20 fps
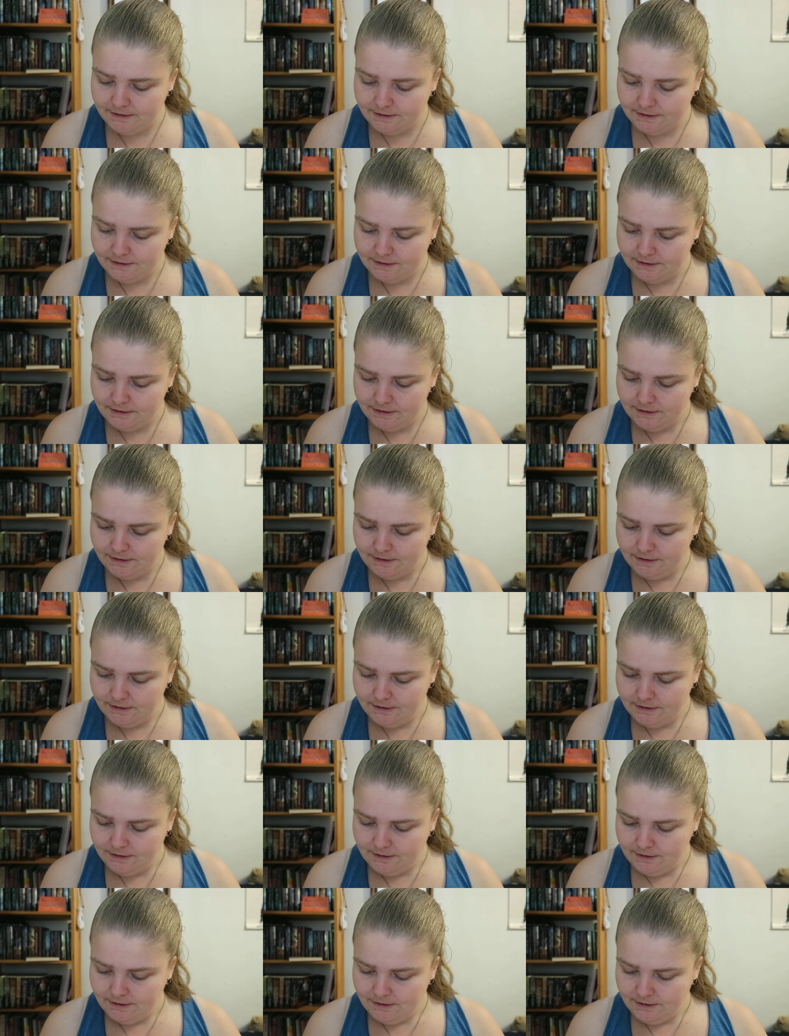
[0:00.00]

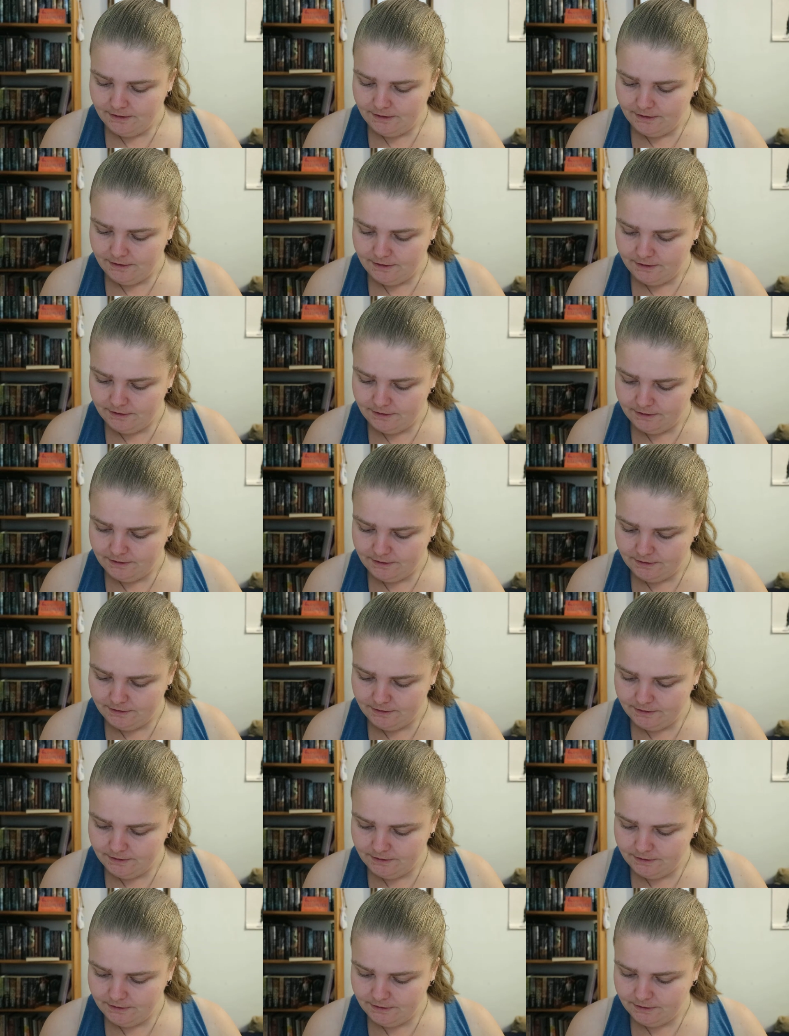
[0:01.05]

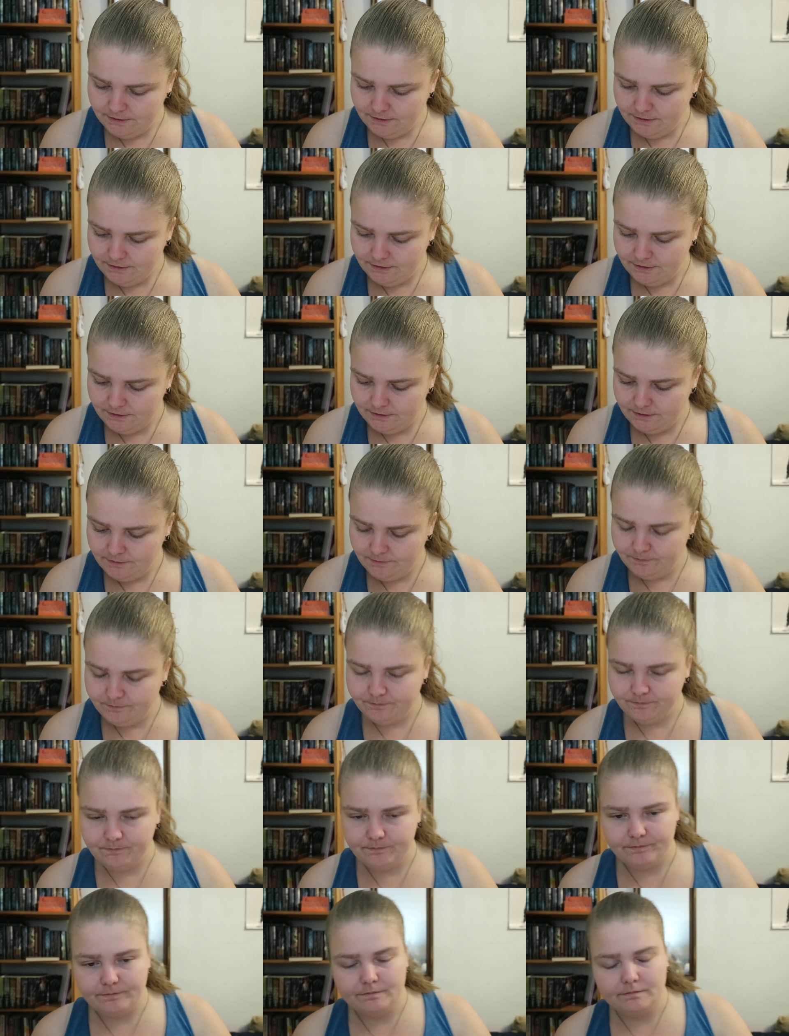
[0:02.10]
Nobody speaks.